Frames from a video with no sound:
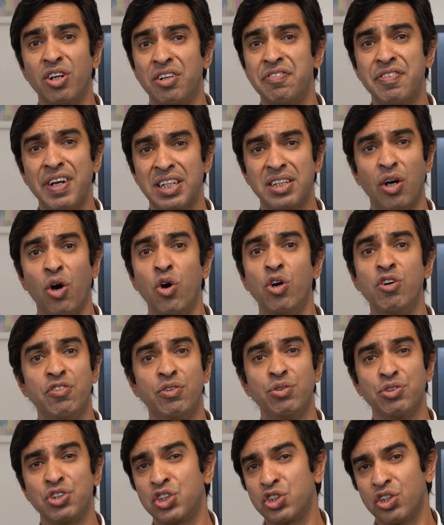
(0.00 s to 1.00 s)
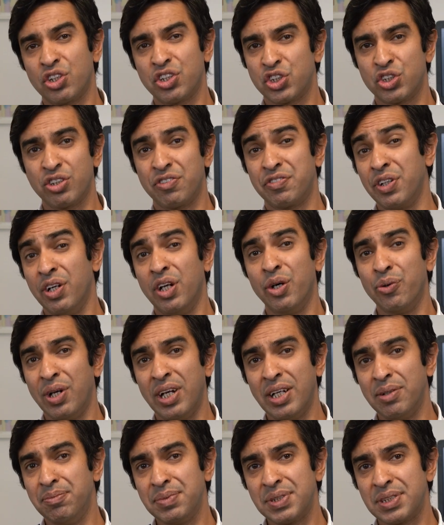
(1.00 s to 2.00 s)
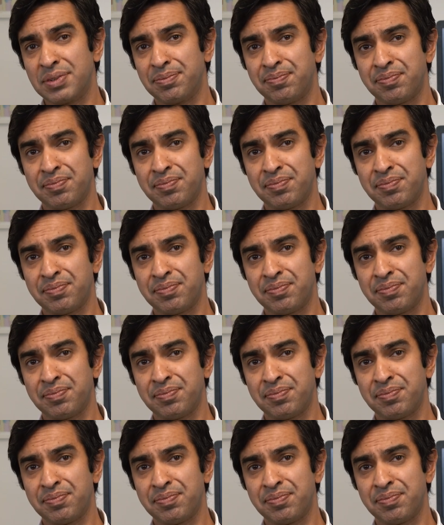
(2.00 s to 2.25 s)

affect the overall structure of your lower limbs.